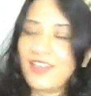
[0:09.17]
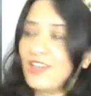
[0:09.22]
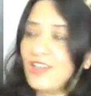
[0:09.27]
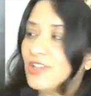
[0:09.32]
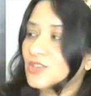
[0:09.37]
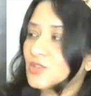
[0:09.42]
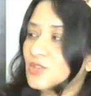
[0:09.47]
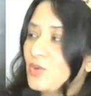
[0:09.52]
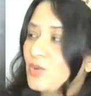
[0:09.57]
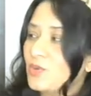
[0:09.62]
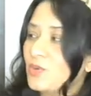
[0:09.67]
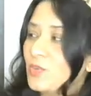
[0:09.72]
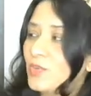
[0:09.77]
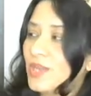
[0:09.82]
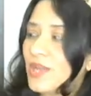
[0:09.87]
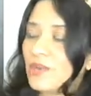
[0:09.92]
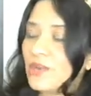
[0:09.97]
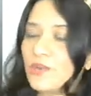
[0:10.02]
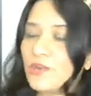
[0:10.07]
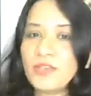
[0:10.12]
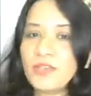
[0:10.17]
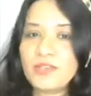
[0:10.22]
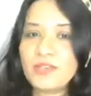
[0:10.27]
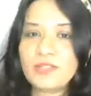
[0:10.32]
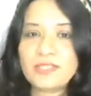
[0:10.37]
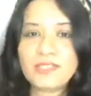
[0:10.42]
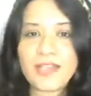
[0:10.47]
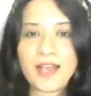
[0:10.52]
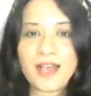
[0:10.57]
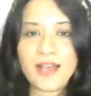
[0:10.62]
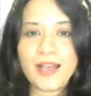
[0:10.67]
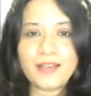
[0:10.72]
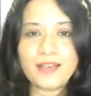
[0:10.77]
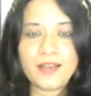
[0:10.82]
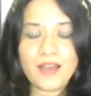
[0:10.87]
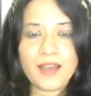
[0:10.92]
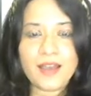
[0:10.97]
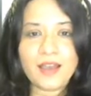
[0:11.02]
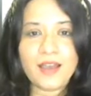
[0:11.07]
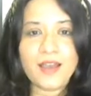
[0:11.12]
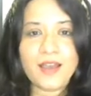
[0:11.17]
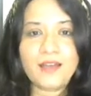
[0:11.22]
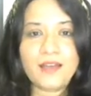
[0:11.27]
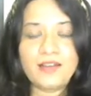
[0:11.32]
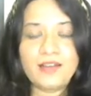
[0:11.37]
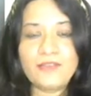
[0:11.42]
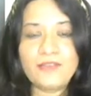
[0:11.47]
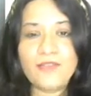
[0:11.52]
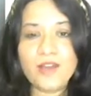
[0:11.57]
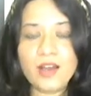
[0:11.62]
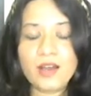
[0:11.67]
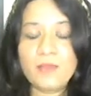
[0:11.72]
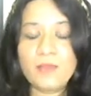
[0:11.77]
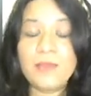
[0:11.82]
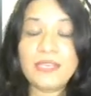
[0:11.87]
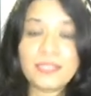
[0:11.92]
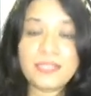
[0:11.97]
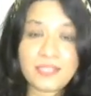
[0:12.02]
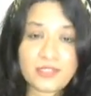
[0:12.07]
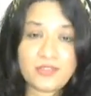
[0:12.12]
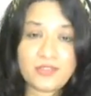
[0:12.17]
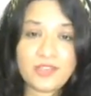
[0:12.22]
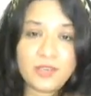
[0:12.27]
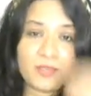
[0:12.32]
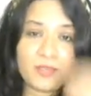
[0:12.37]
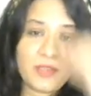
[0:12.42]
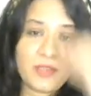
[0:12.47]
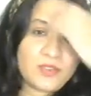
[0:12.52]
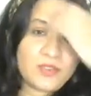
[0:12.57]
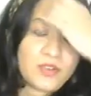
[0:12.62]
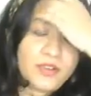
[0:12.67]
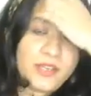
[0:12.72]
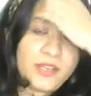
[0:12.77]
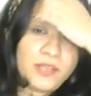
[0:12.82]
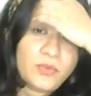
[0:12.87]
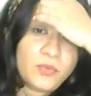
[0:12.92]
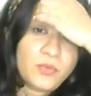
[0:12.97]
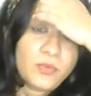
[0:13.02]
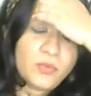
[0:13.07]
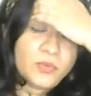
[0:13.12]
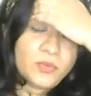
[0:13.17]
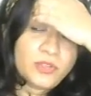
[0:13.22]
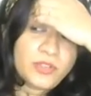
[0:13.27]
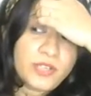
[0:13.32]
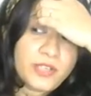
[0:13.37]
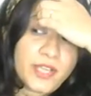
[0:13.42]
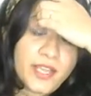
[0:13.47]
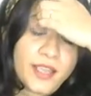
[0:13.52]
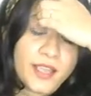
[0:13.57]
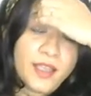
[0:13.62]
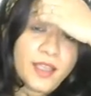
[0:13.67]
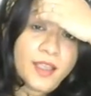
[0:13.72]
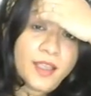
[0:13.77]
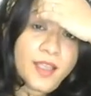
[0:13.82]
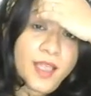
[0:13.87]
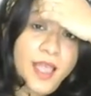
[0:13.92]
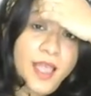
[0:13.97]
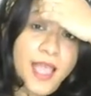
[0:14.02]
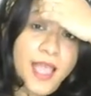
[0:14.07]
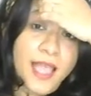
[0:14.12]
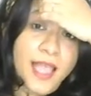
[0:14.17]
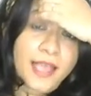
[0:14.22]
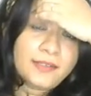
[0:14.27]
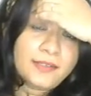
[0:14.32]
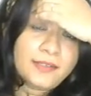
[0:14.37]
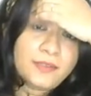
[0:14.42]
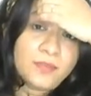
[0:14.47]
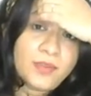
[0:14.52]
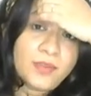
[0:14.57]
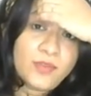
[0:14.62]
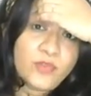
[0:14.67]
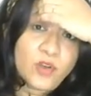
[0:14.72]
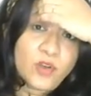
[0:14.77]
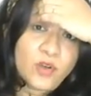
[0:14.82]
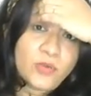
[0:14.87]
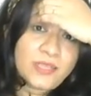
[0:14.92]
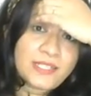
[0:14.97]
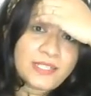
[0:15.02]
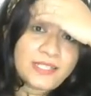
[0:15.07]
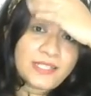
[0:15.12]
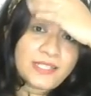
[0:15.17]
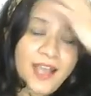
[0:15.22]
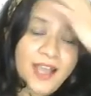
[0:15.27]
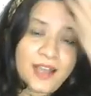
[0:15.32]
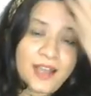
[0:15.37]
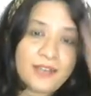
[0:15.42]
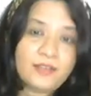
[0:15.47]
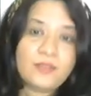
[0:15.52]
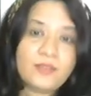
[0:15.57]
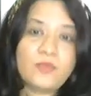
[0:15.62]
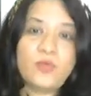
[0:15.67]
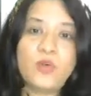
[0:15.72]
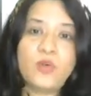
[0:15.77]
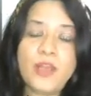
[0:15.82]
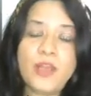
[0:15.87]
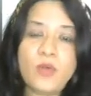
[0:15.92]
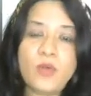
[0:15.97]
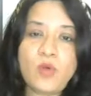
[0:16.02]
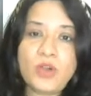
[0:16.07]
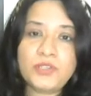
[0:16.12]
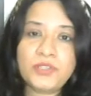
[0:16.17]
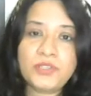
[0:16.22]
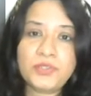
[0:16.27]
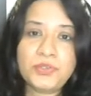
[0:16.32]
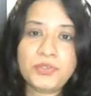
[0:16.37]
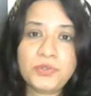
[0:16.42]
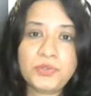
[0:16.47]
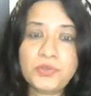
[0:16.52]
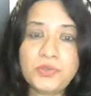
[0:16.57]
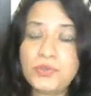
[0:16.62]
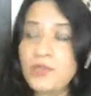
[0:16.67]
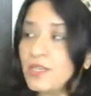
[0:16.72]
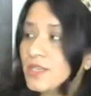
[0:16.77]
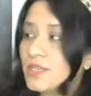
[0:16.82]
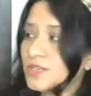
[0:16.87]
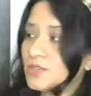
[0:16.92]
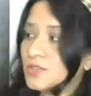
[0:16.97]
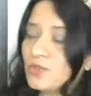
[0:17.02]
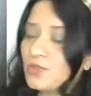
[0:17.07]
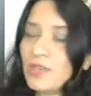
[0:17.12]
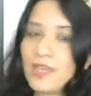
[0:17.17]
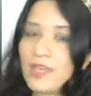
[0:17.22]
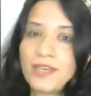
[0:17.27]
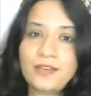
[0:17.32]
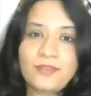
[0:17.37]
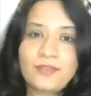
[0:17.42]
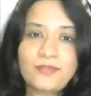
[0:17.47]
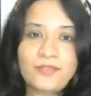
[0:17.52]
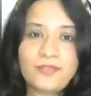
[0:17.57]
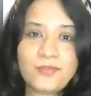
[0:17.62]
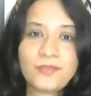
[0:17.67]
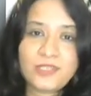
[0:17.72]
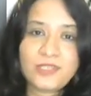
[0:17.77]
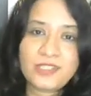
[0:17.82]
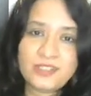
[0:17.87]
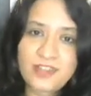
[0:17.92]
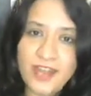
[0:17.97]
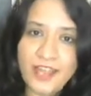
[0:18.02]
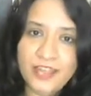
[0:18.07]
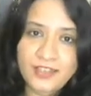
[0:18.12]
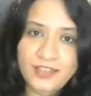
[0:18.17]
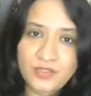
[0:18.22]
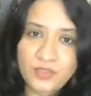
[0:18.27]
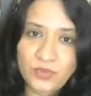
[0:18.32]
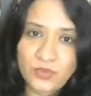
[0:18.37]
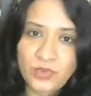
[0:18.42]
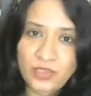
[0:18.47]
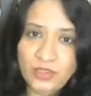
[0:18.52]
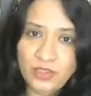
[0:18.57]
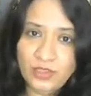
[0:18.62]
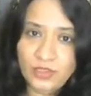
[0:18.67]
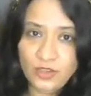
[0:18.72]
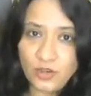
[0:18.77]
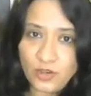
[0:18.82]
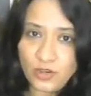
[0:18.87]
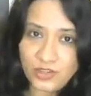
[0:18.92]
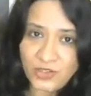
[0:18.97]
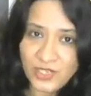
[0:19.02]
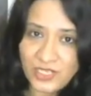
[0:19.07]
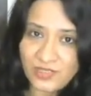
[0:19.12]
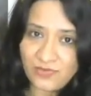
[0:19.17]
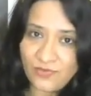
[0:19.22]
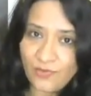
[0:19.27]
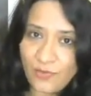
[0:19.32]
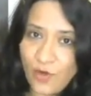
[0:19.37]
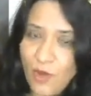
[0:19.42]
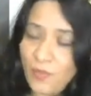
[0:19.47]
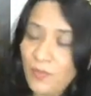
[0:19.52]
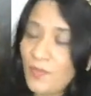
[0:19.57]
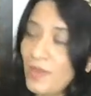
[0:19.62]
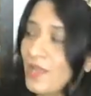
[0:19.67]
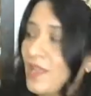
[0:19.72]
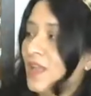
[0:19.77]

So we are going to start our basic draping, today. And before we start, what I want you to do is to get familiarized with your dress form.